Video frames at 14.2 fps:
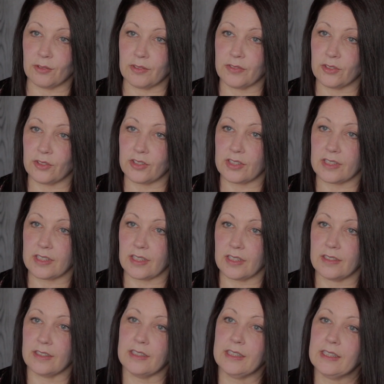
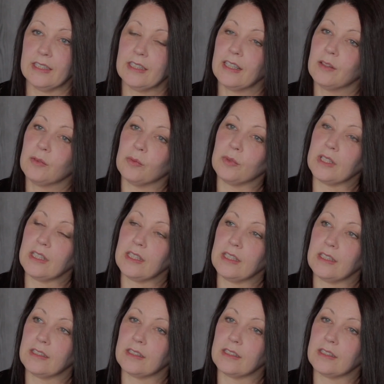university, we